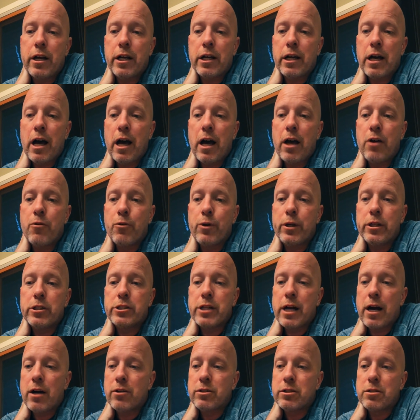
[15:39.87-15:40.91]
And I had a guy
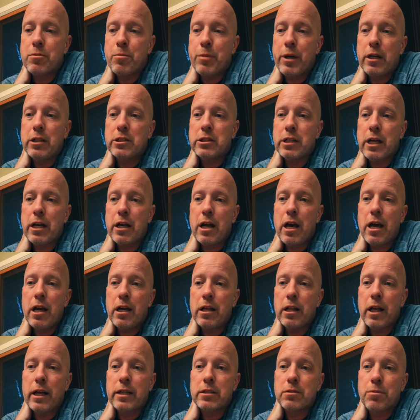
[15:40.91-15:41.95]
reach out to me
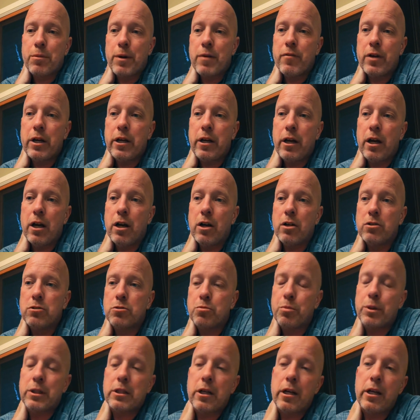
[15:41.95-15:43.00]
saying, hey, he likes my
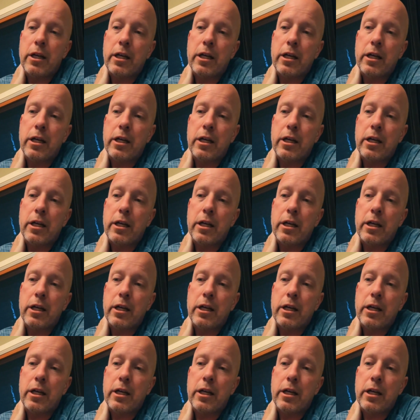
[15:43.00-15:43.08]
videos,